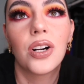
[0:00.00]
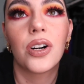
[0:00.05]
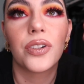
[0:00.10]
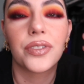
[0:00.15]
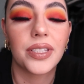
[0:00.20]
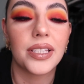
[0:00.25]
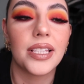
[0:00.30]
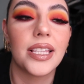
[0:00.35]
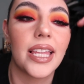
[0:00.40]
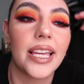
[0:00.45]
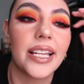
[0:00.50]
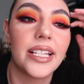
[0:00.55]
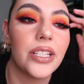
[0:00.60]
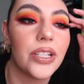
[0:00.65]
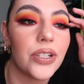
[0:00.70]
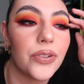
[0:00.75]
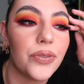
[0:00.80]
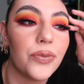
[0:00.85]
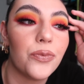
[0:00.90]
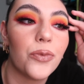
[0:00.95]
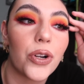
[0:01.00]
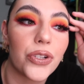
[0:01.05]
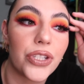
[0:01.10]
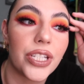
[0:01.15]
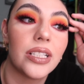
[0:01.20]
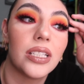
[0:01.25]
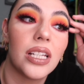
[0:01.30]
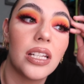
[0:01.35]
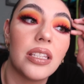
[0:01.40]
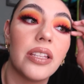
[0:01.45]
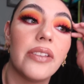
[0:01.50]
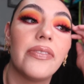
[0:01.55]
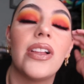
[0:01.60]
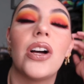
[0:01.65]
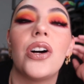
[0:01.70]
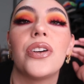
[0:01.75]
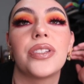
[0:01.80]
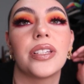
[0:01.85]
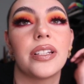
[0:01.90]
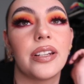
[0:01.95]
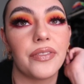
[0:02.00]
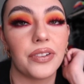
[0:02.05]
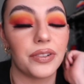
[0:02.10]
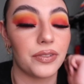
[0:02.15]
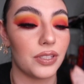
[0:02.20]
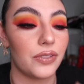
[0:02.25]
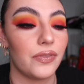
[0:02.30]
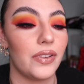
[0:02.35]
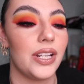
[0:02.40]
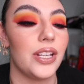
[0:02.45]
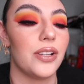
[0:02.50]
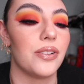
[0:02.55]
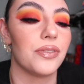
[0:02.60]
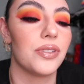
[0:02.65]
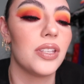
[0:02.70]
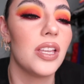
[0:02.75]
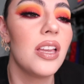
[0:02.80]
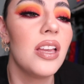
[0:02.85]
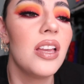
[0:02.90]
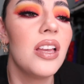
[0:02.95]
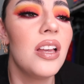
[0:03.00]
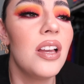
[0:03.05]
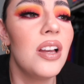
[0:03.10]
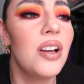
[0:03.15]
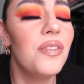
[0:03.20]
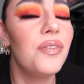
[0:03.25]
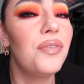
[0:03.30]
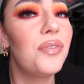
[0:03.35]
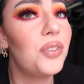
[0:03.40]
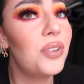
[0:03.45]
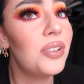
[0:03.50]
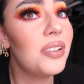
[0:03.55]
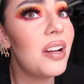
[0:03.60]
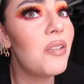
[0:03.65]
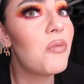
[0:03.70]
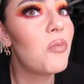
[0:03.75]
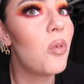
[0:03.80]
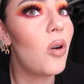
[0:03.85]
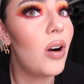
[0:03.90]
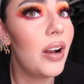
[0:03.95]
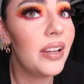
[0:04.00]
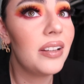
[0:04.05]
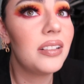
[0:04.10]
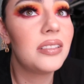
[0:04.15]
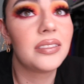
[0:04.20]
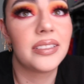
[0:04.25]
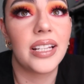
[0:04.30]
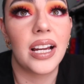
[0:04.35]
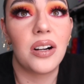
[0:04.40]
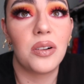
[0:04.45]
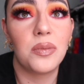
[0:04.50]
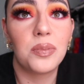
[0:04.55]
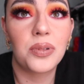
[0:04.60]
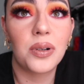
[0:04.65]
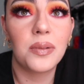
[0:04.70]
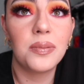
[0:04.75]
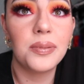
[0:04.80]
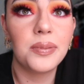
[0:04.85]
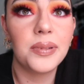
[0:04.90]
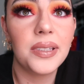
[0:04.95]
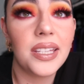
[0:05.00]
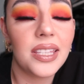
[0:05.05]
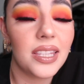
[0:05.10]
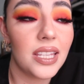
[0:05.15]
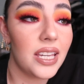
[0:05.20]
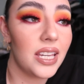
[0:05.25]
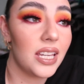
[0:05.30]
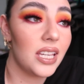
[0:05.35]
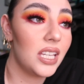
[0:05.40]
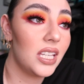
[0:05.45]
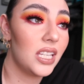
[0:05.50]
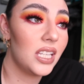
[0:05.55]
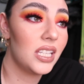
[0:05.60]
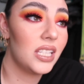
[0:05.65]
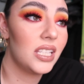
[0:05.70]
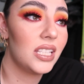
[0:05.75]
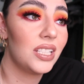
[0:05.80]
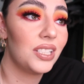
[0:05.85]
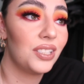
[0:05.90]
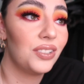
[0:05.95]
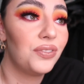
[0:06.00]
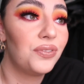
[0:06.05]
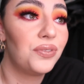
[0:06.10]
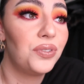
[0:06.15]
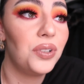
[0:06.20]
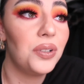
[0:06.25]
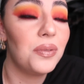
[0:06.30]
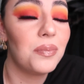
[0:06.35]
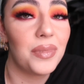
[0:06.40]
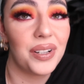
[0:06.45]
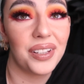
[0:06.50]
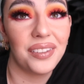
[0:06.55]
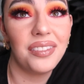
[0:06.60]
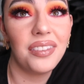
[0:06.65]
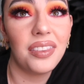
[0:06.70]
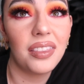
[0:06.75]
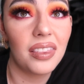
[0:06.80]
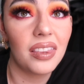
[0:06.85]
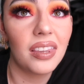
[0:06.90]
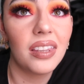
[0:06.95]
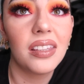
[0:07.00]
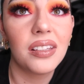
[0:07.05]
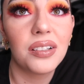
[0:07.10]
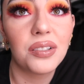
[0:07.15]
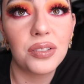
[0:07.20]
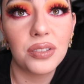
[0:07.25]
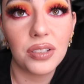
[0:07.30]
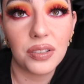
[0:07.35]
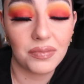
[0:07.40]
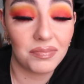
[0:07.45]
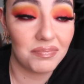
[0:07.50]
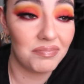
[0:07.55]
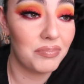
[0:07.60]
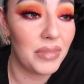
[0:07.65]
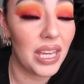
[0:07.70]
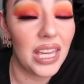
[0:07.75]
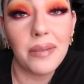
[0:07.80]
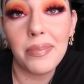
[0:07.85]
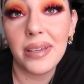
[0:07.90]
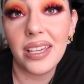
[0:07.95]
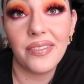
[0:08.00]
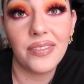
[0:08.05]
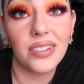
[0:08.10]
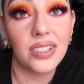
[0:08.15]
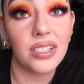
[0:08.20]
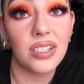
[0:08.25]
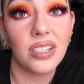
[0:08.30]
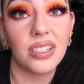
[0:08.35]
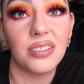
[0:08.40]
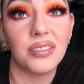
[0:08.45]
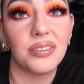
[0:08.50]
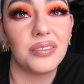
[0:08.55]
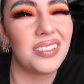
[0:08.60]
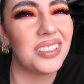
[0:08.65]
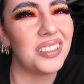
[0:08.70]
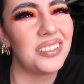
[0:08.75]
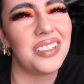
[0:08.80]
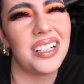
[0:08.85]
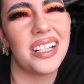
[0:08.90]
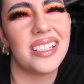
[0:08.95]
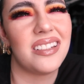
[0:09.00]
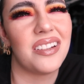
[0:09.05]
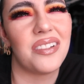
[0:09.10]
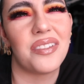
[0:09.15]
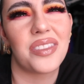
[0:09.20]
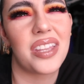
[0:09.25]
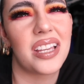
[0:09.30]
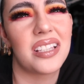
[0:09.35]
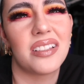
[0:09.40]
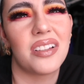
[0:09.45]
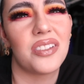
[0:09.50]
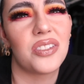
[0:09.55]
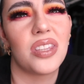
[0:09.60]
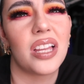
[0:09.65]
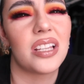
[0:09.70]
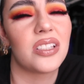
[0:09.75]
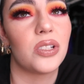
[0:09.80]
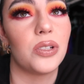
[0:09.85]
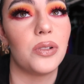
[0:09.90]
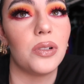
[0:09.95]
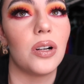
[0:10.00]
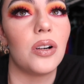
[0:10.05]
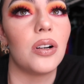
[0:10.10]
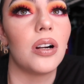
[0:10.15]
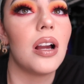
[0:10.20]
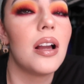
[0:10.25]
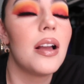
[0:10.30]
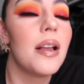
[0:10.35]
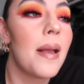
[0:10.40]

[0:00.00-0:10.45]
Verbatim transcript: constantly like, you know, watching daily vlogs and everyone's videos for a while now, probably like... for a month, or maybe even 2. No, I know that's too long.